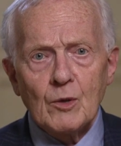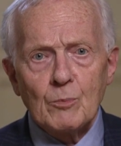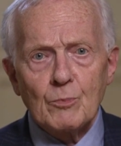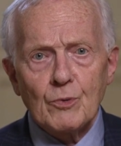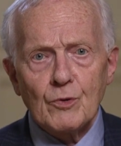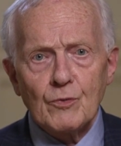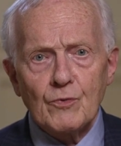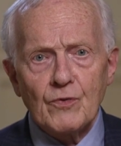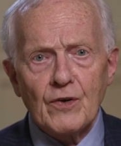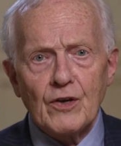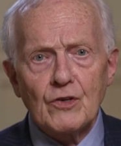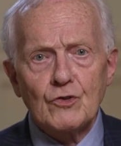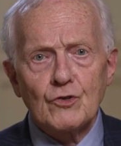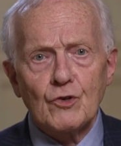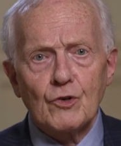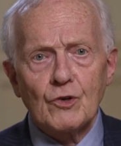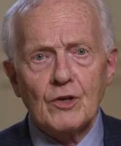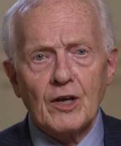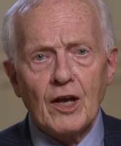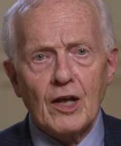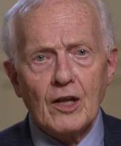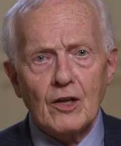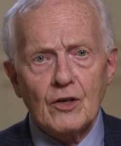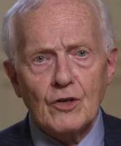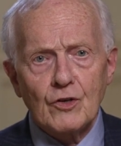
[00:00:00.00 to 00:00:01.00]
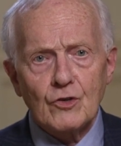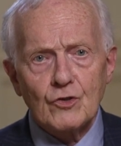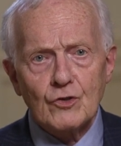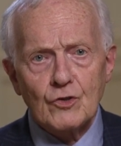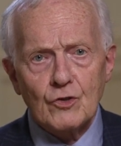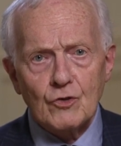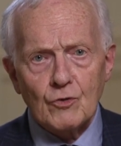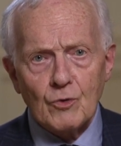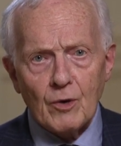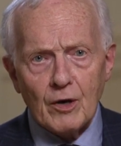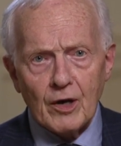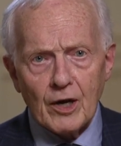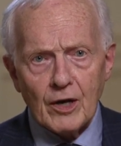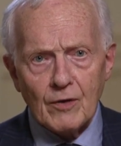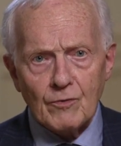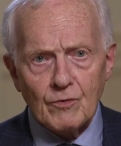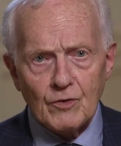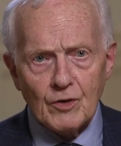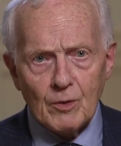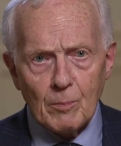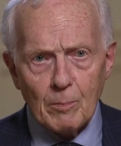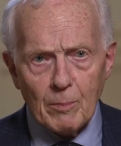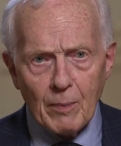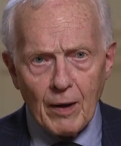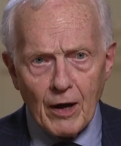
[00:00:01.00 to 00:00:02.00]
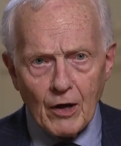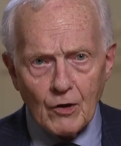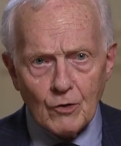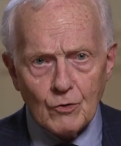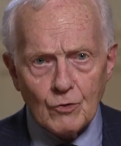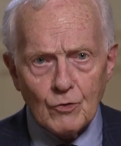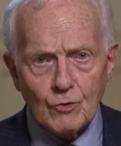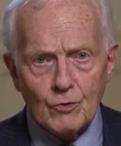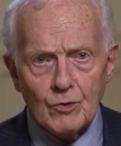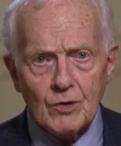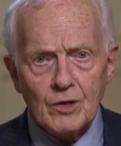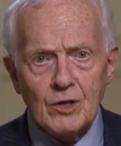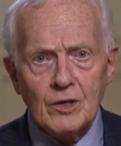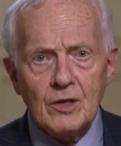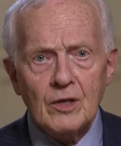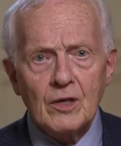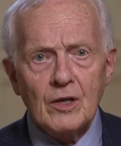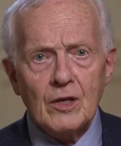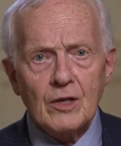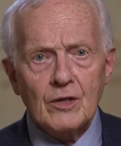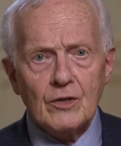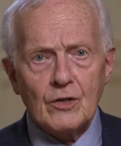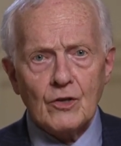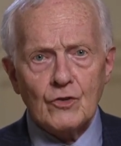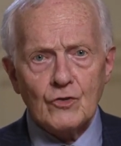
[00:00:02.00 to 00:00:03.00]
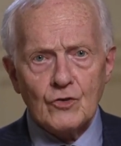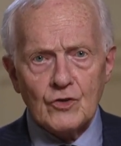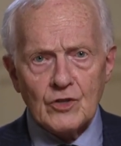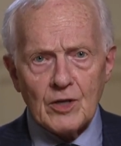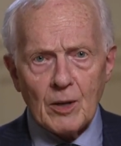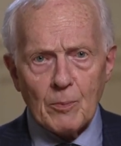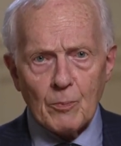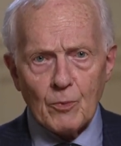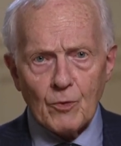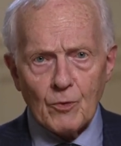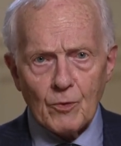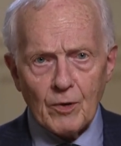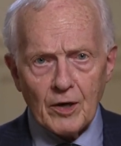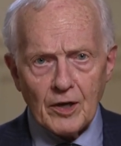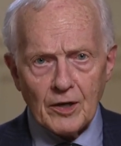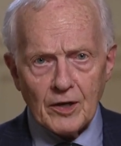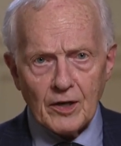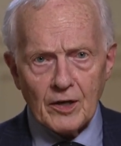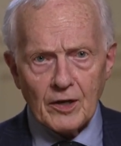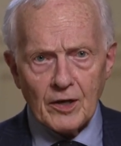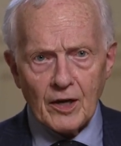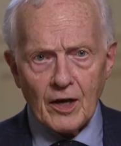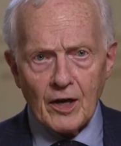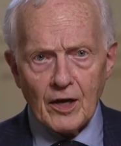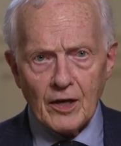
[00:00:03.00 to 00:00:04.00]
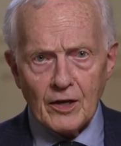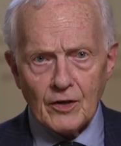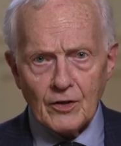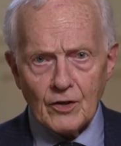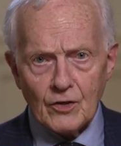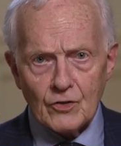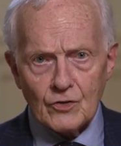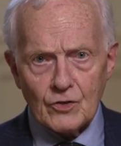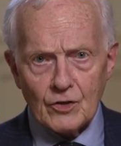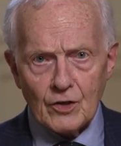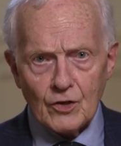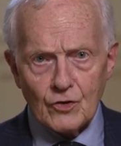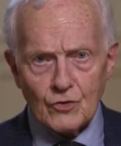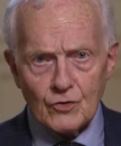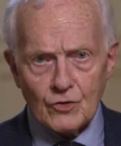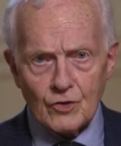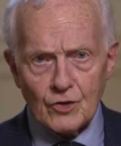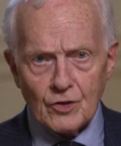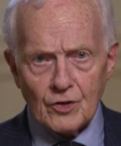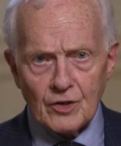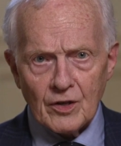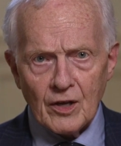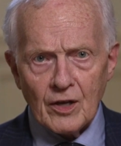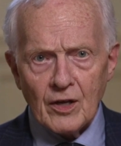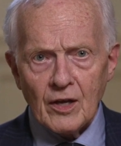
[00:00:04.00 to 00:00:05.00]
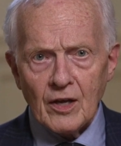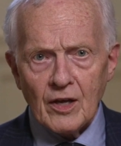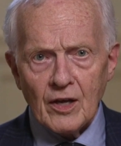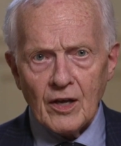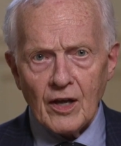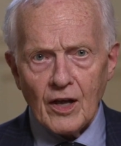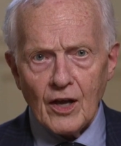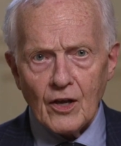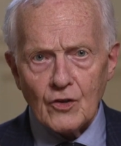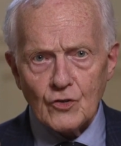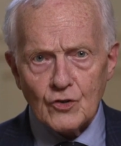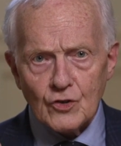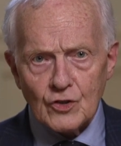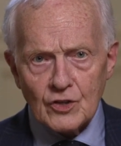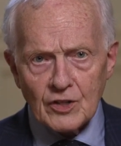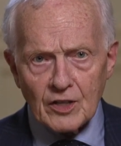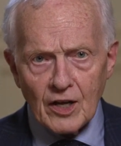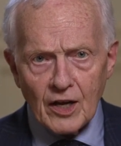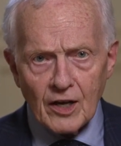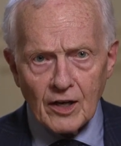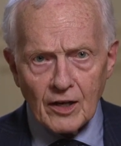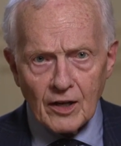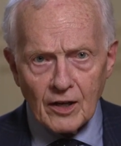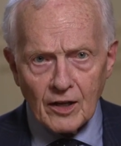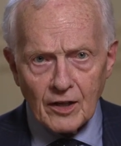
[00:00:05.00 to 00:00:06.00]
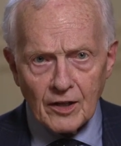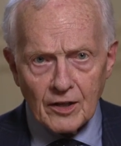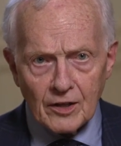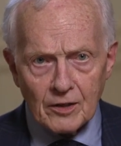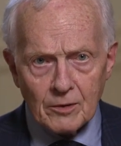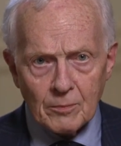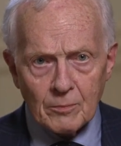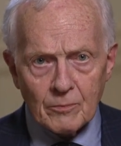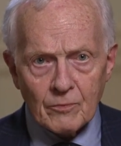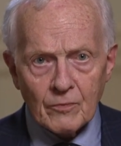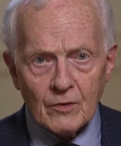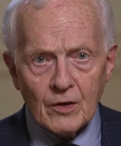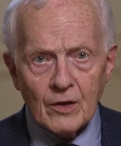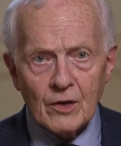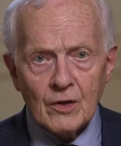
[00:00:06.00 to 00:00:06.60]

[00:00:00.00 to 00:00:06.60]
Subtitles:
Professor Kaldisch derived the boundary that separated ionization as tunneling